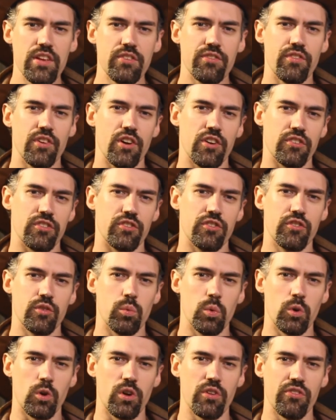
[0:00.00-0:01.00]
versions
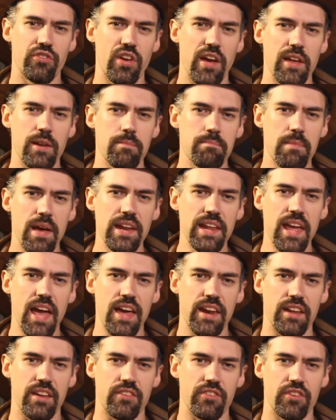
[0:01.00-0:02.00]
will contain many
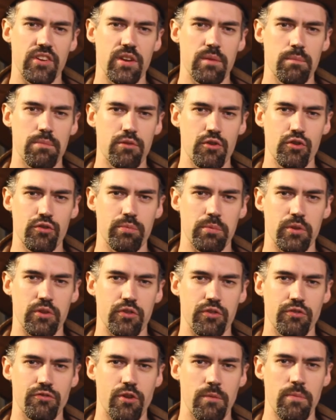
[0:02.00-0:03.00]
edits and improvements
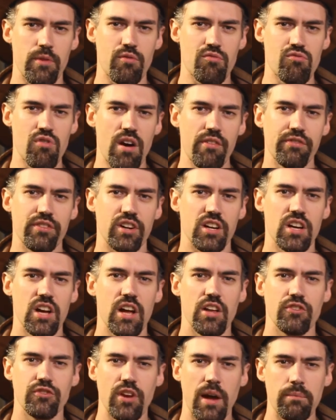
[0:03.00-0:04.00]
from the rougher
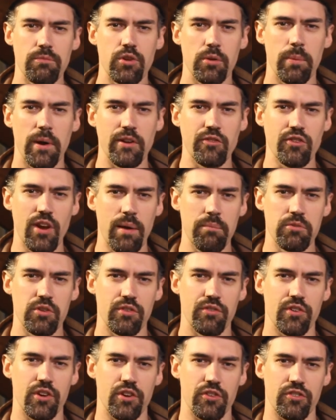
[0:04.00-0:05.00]
chapter-by-chapter
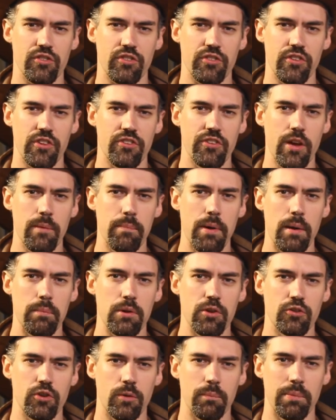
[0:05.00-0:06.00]
versions that I
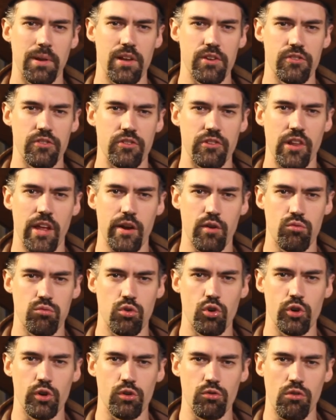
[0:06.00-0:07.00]
publish on places like
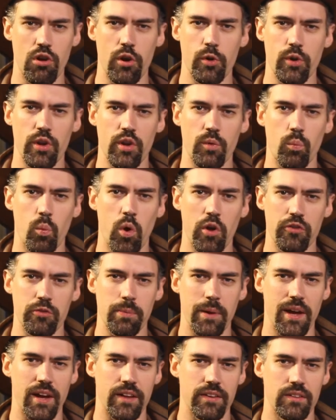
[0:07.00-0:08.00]
Royal Road and
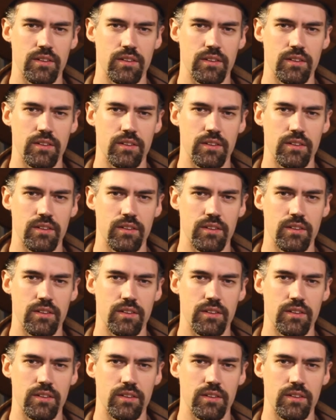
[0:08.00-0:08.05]
Wattpad.